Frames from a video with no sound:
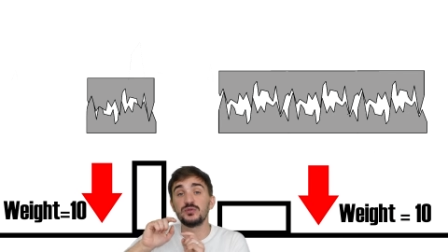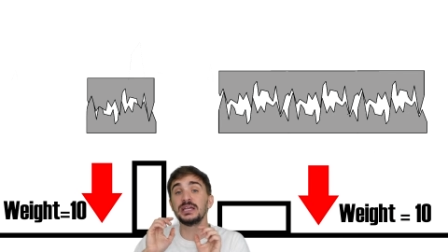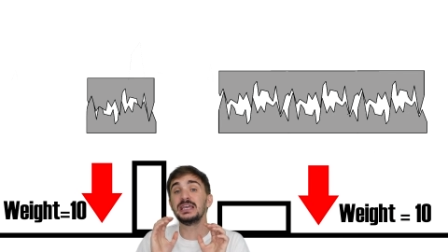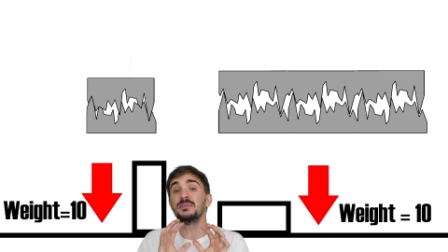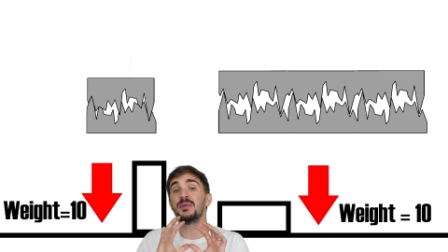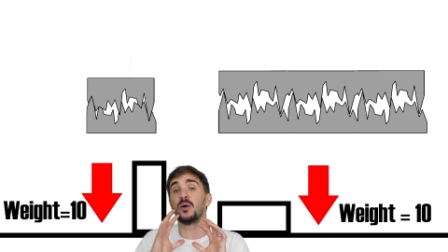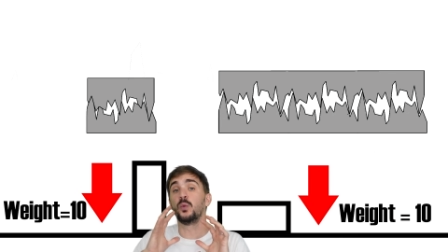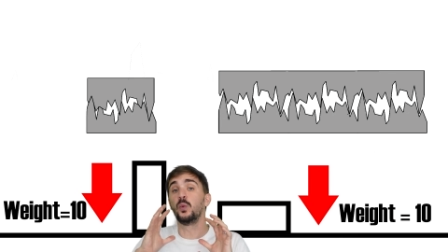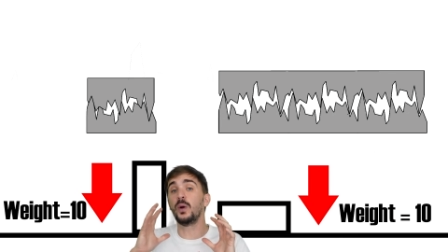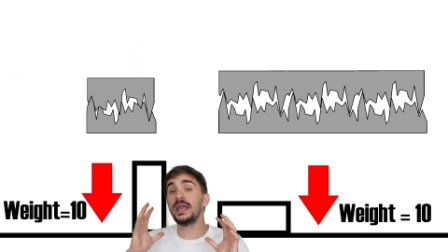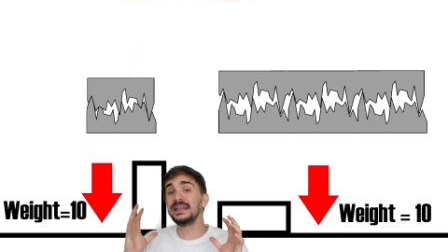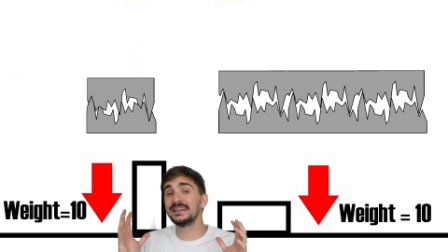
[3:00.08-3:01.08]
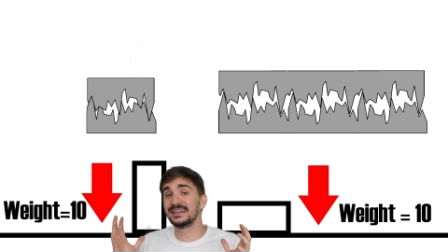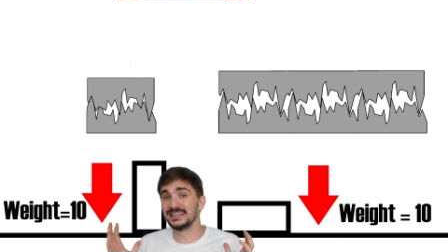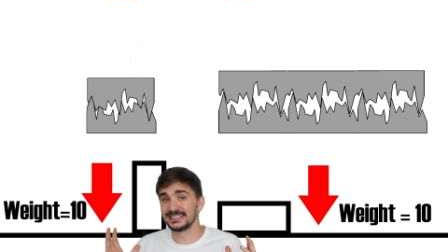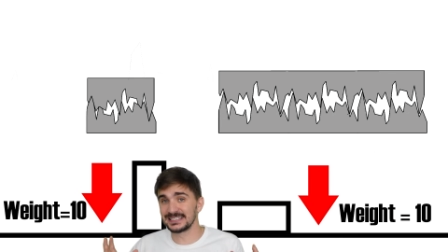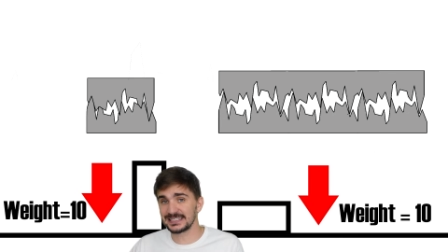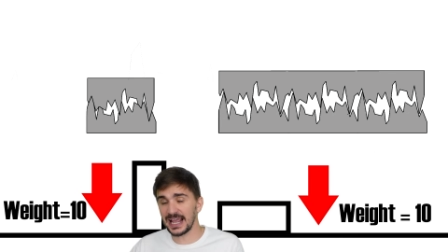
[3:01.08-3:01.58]
we keep weight
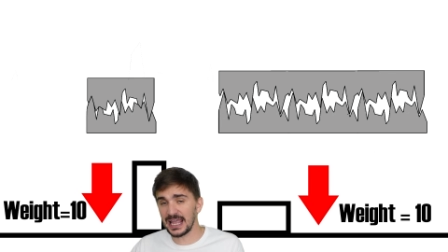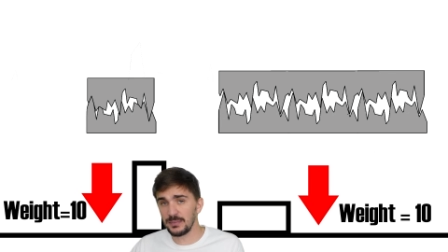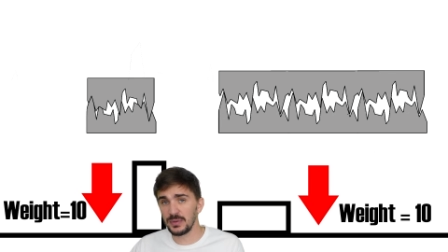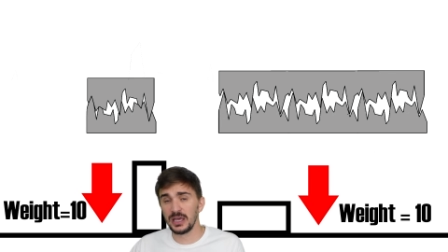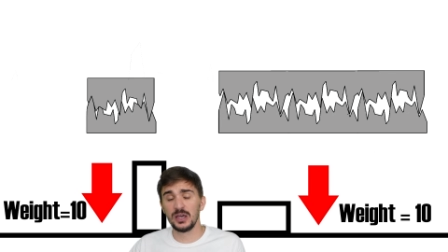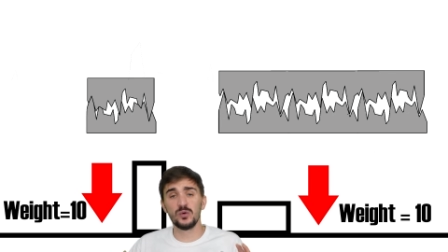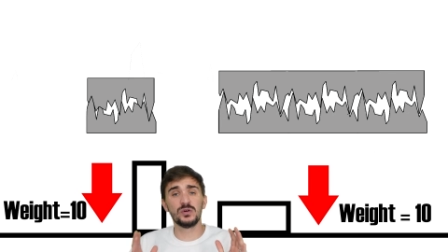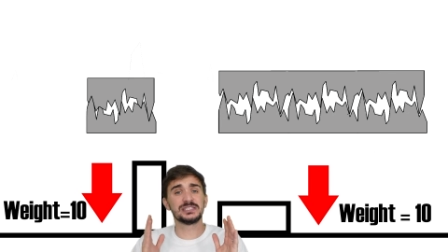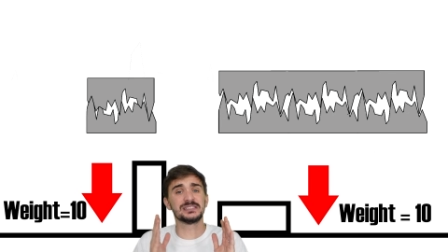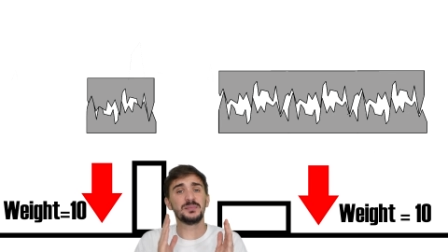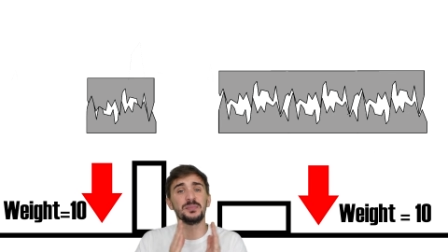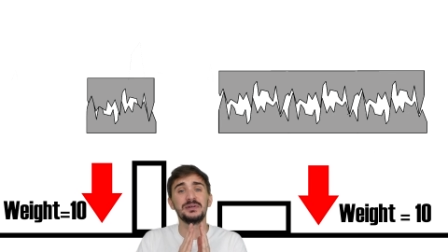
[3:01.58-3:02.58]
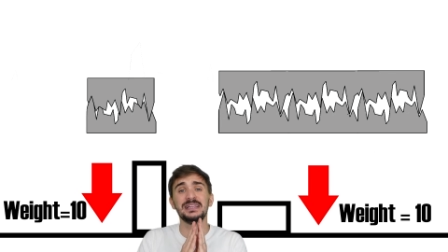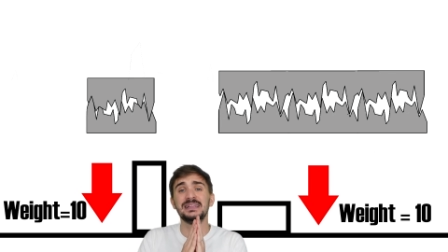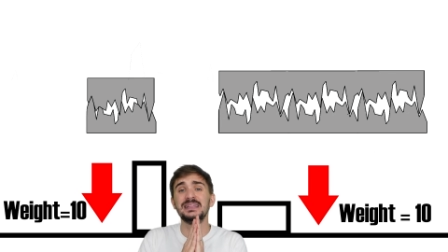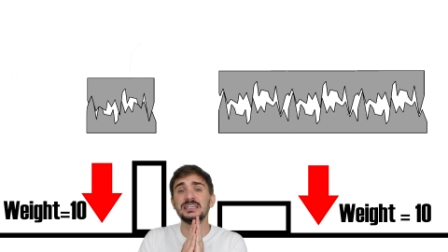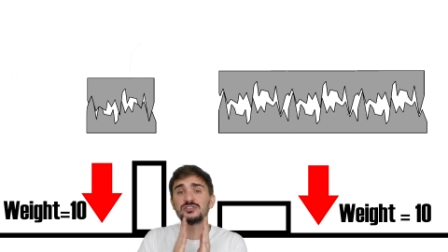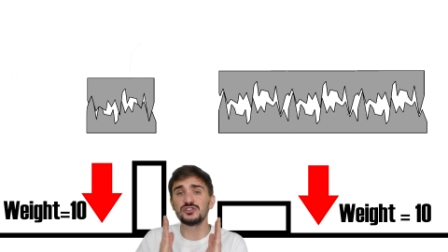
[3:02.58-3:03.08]
the same, we're simply
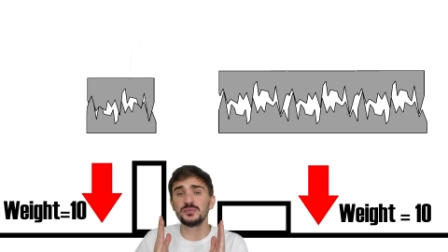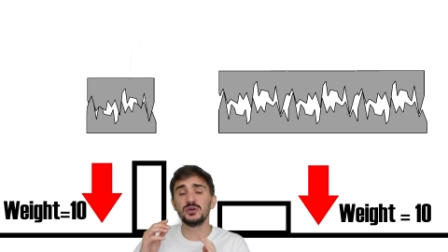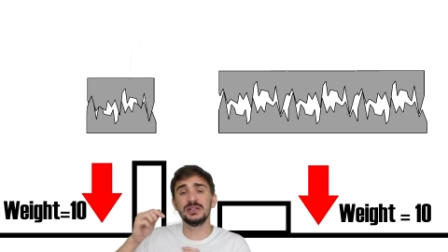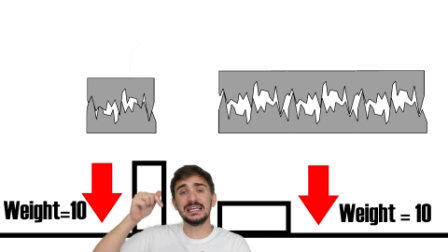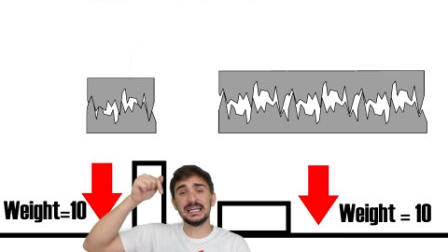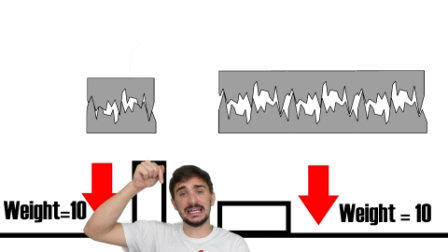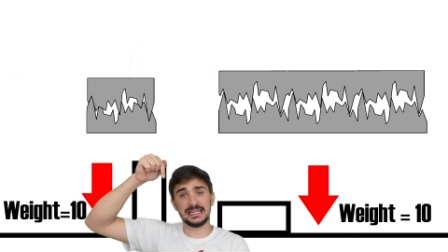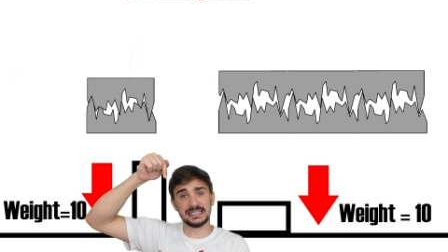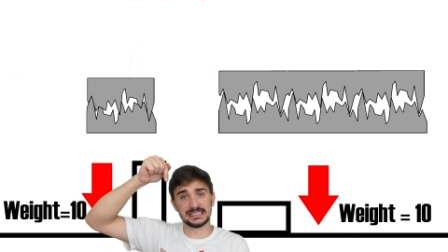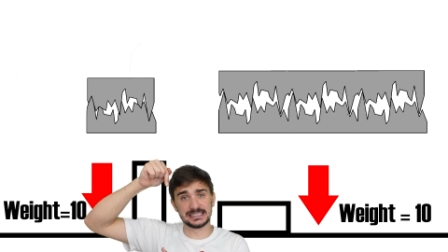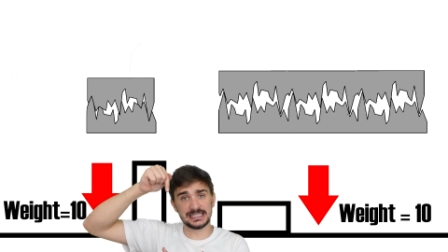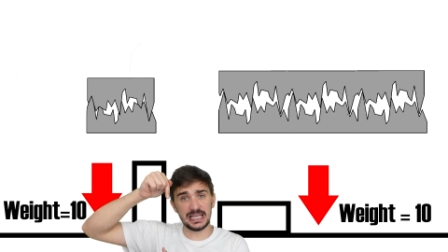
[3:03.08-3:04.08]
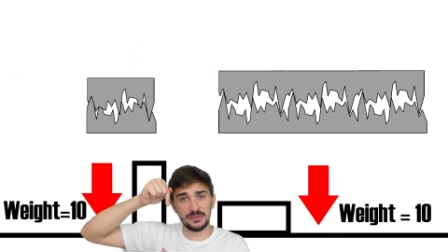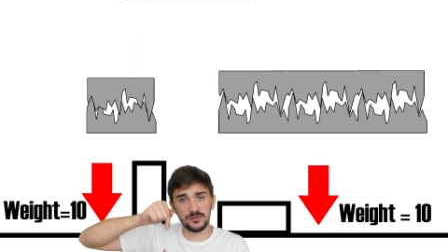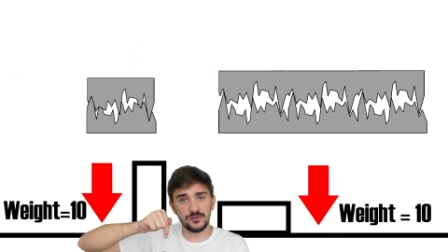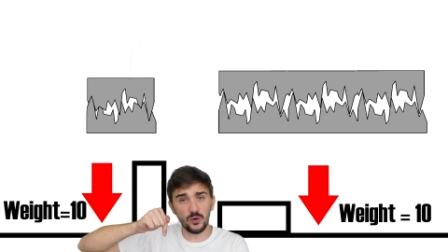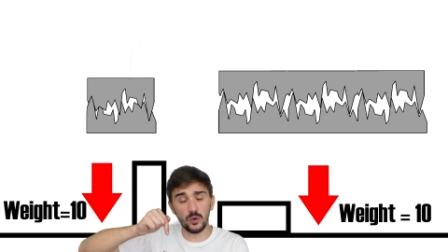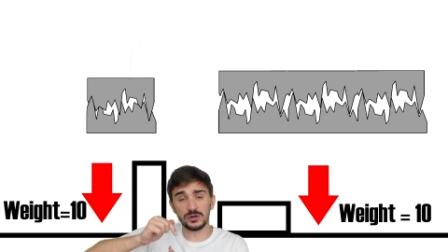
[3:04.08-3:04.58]
distributing the same
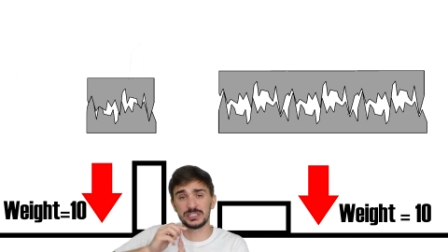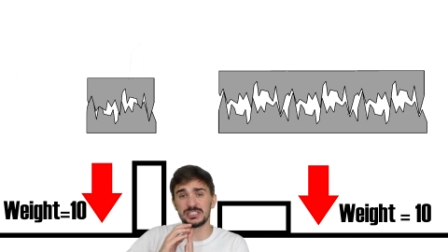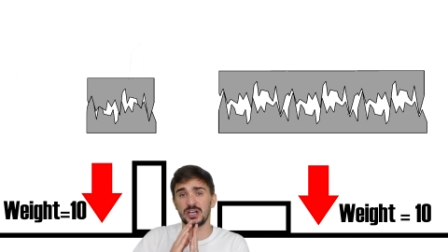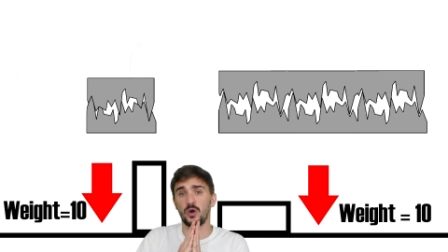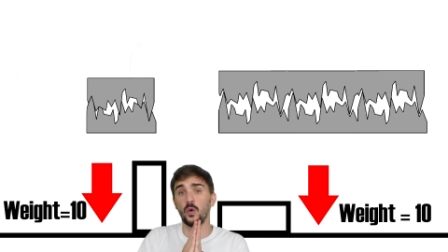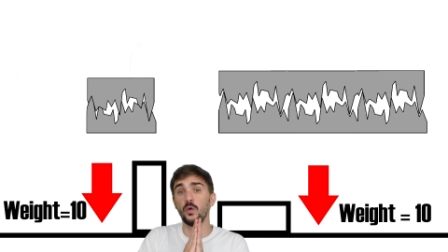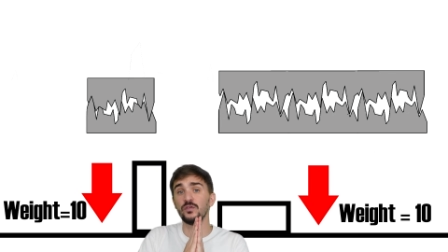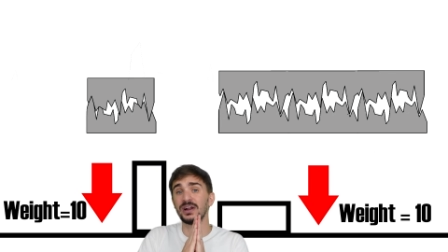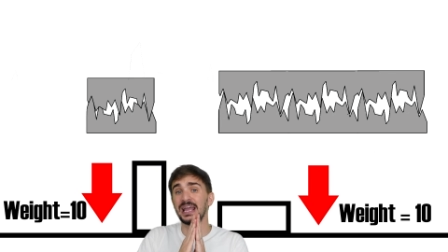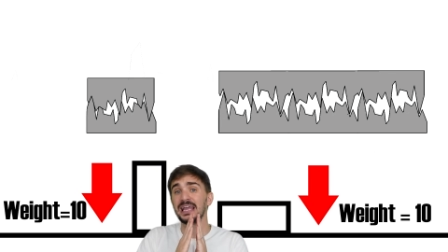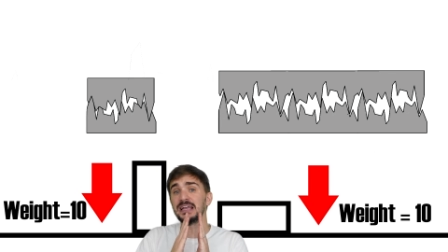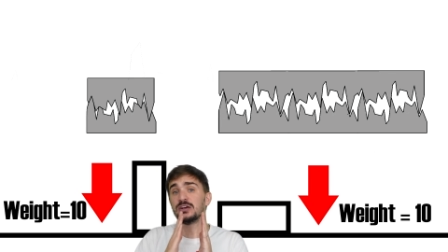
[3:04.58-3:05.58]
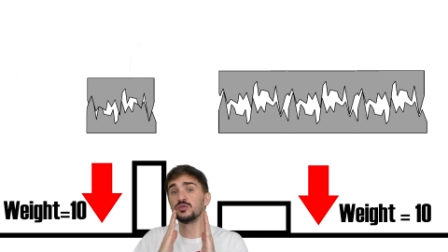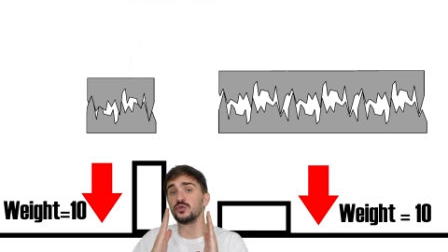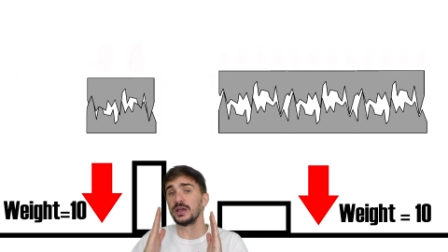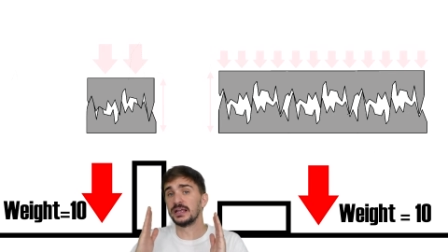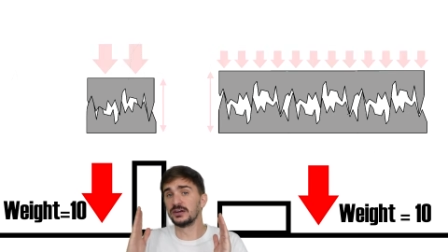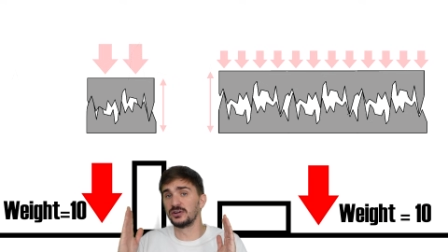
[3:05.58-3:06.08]
force over a
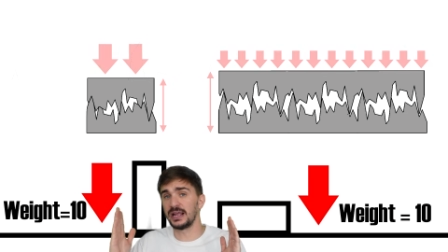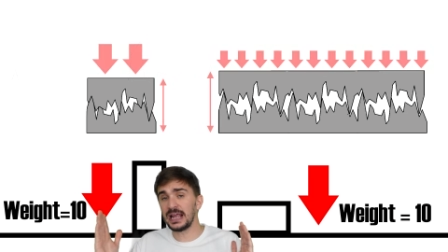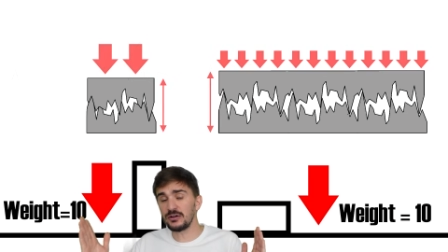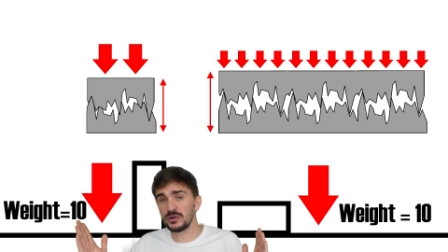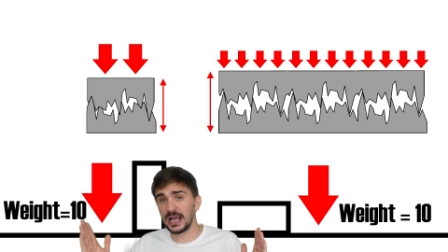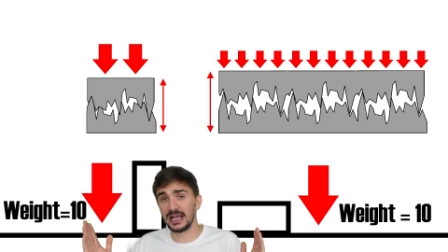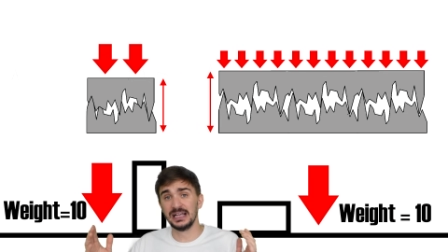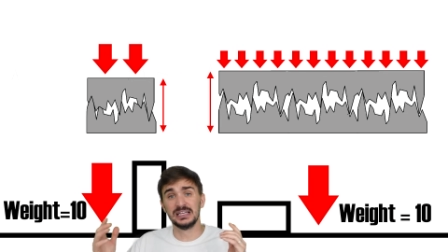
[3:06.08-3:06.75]
greater area.